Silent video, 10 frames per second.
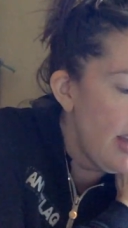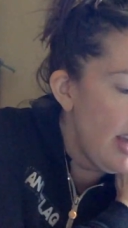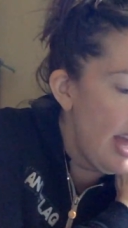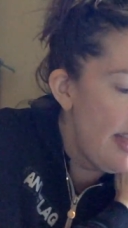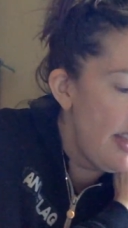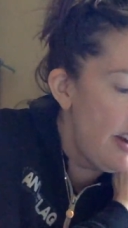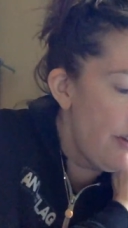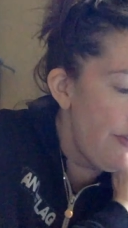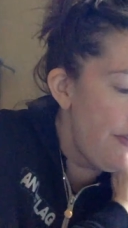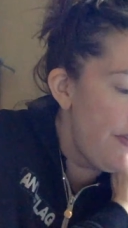And then our
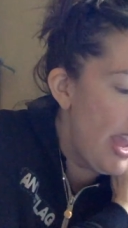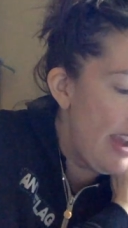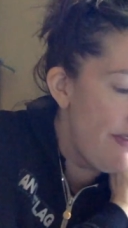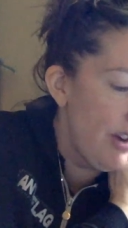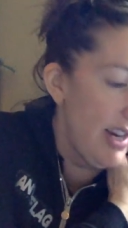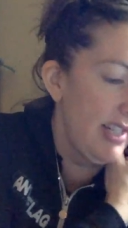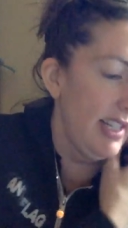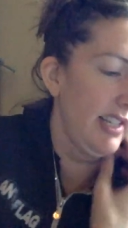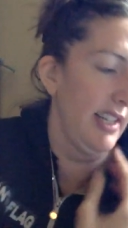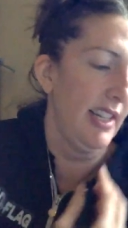favorite
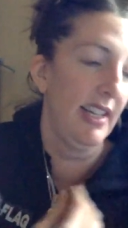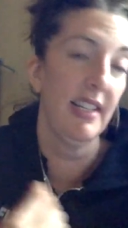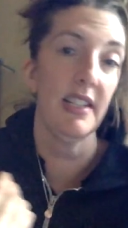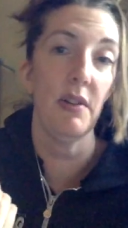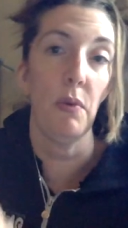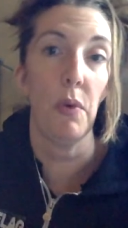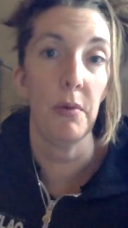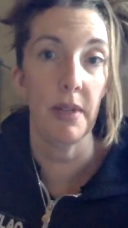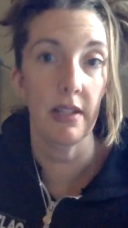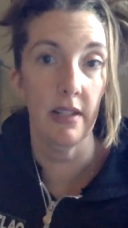is
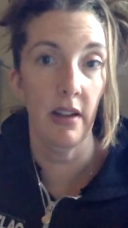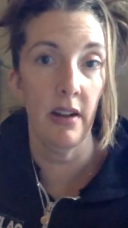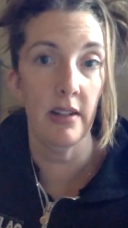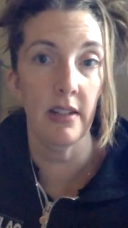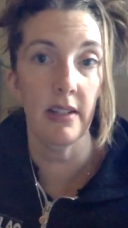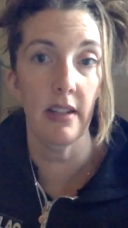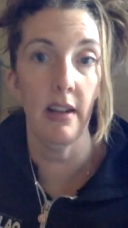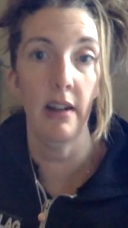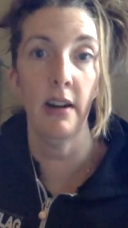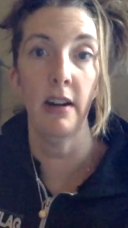warming socks.
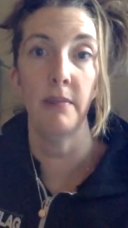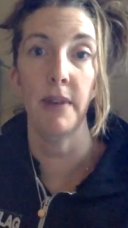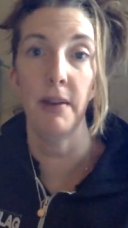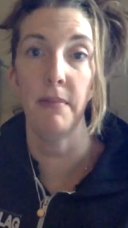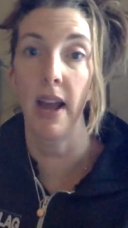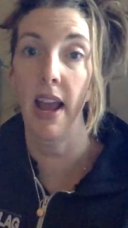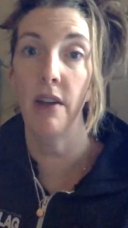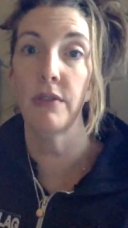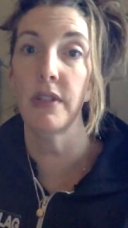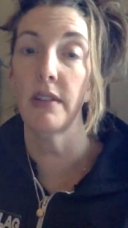At my
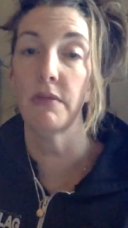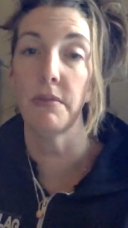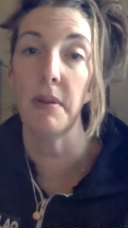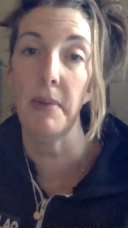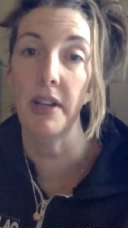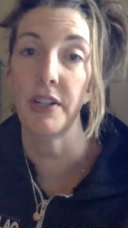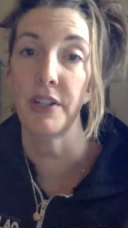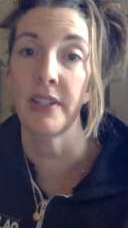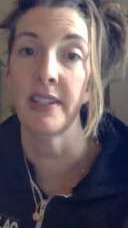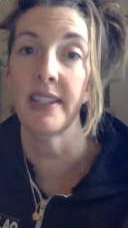house and with my
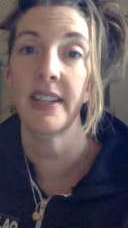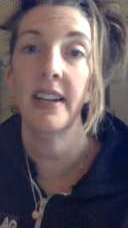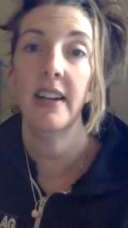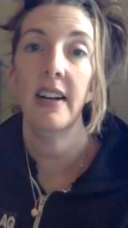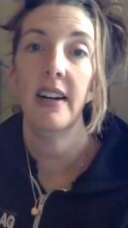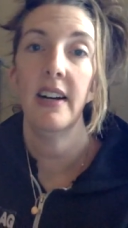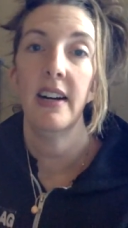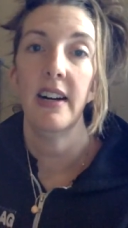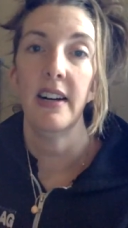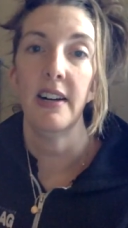patients,
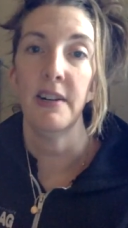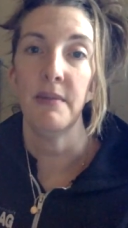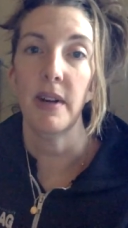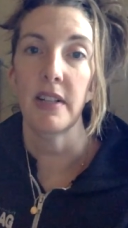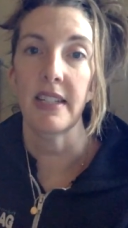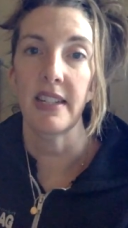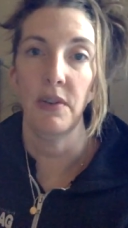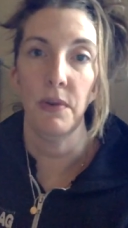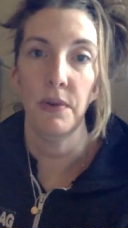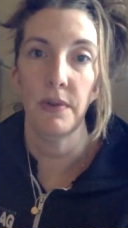us
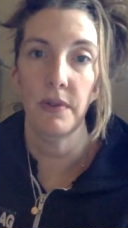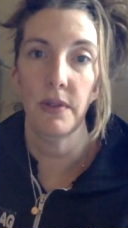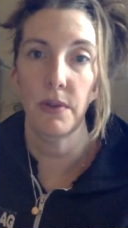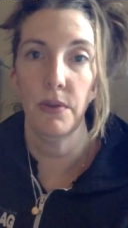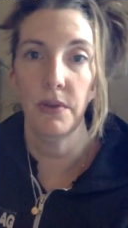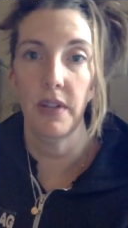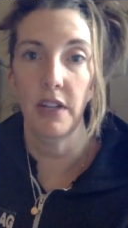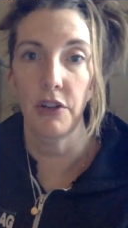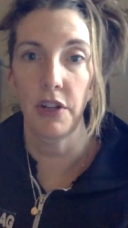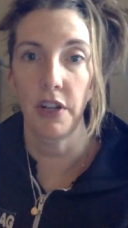old school
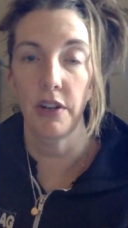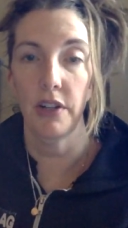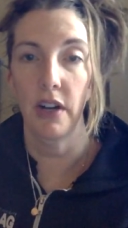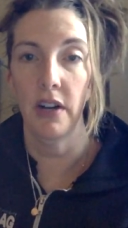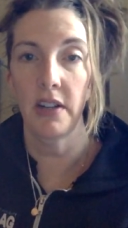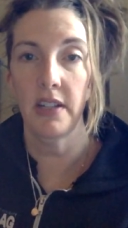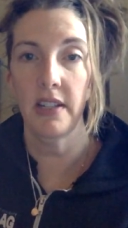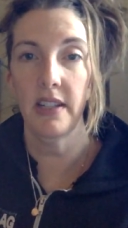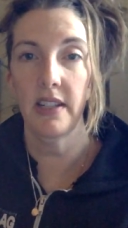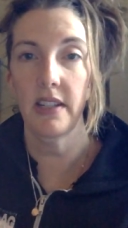nature cure docs,
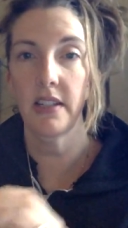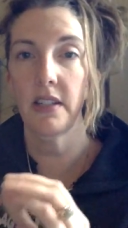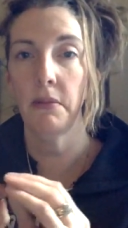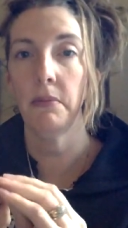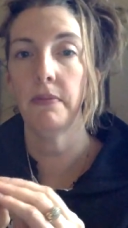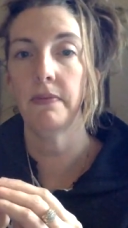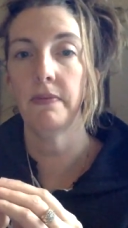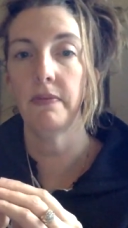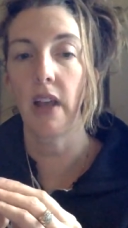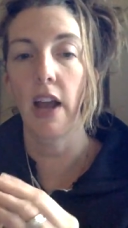this is some
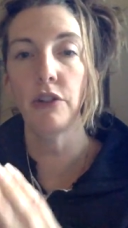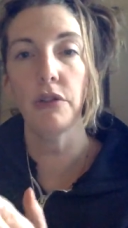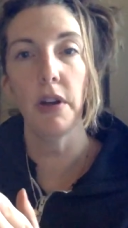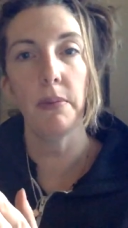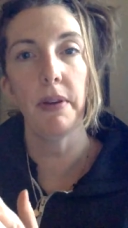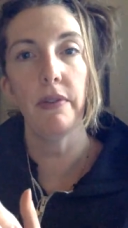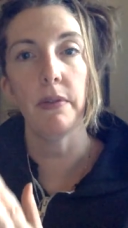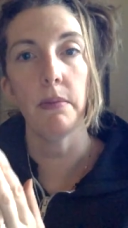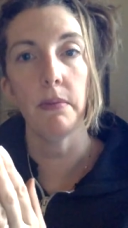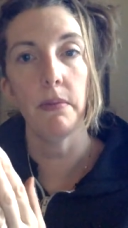hydrotherapy
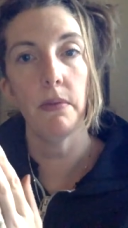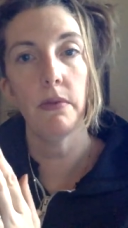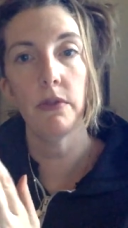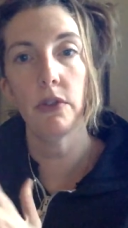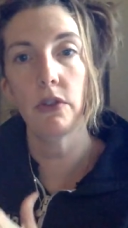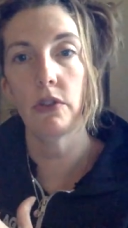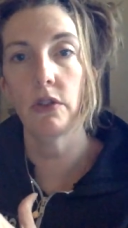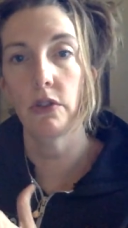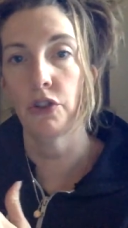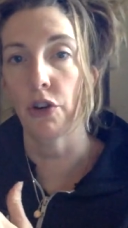from
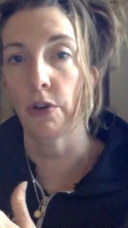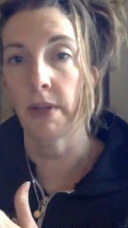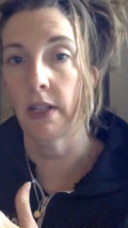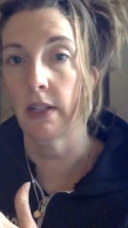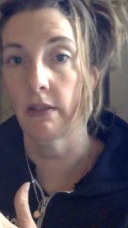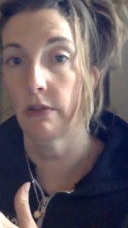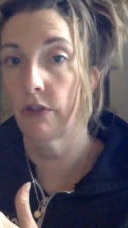Germany,